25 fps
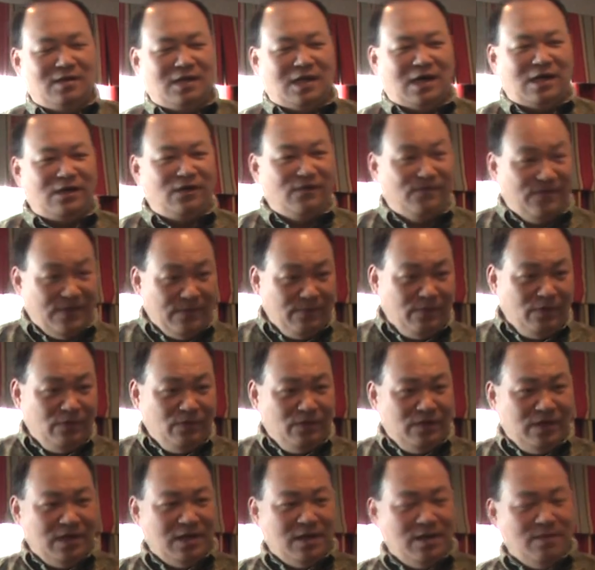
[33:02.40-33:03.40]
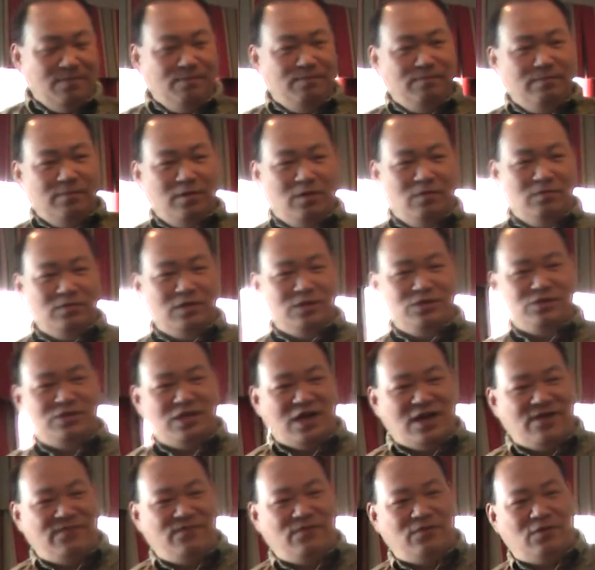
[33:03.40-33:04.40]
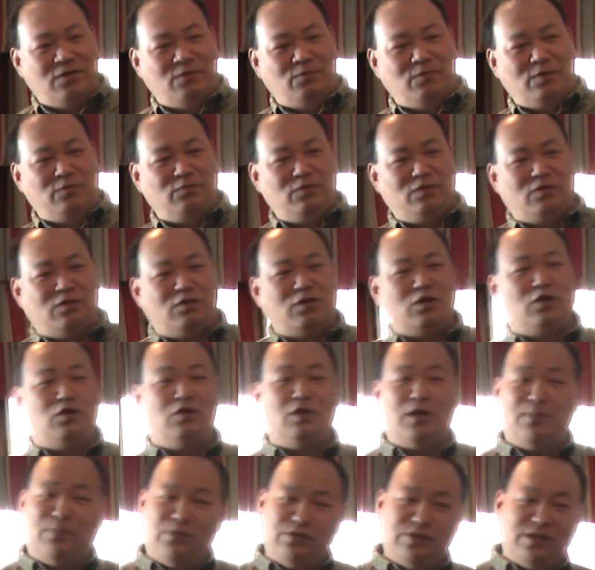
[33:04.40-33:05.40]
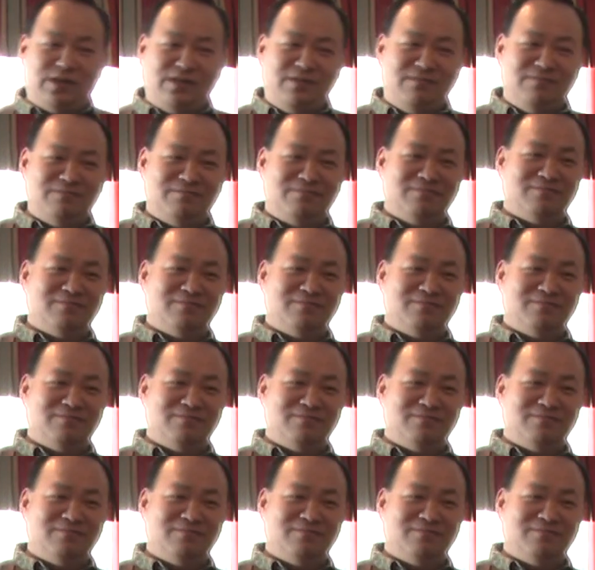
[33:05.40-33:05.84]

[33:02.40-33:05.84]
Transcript: Are you familiar with an older shaft called unit bushing?